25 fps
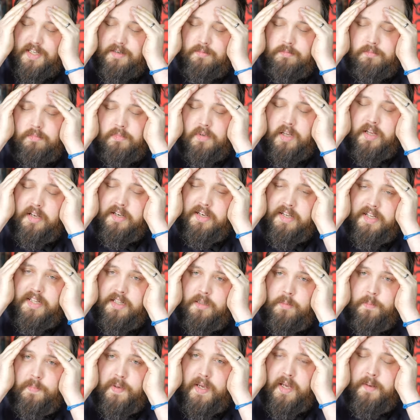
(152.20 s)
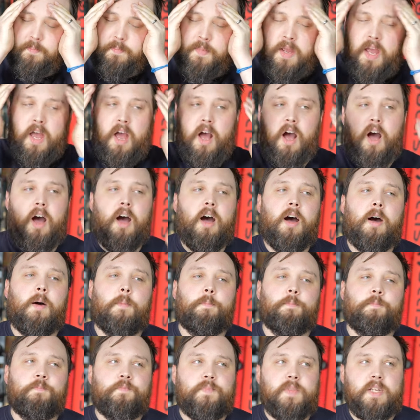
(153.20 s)
in a little bit.
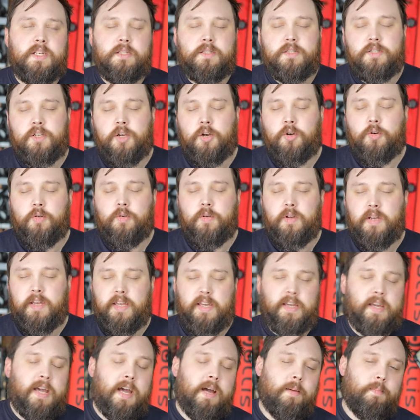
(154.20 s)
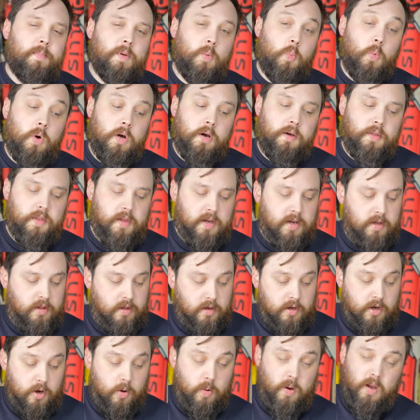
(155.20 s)
Um, so it can be worth either
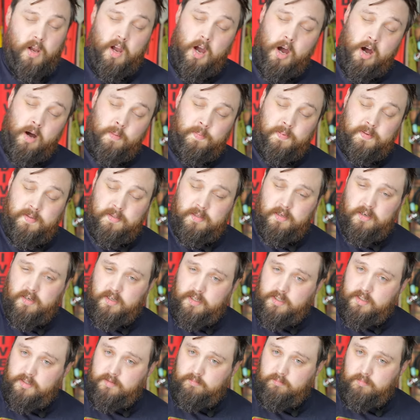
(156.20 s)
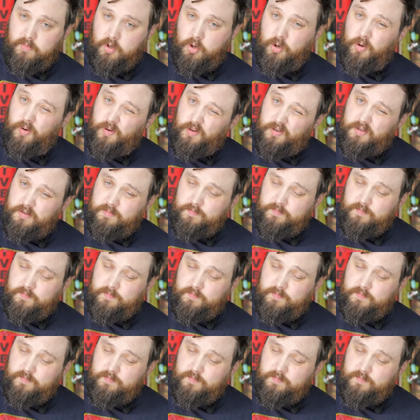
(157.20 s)
going up a size hood,